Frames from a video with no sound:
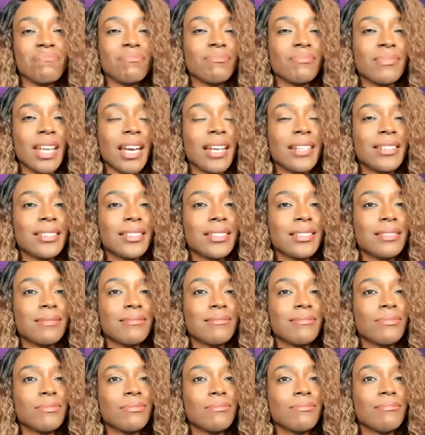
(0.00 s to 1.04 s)
That's
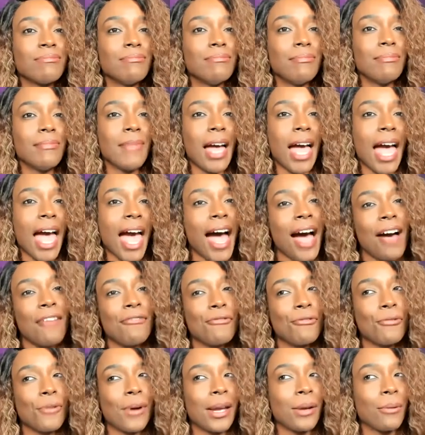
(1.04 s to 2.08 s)

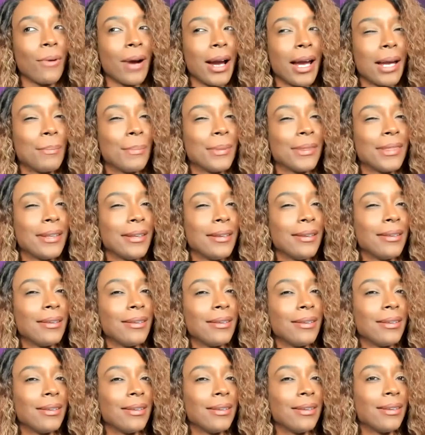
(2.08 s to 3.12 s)
halfway right, but
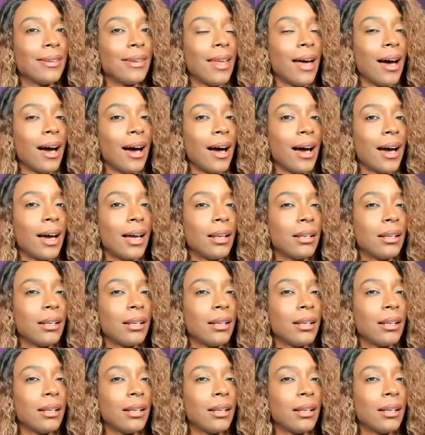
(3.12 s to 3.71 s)
then not.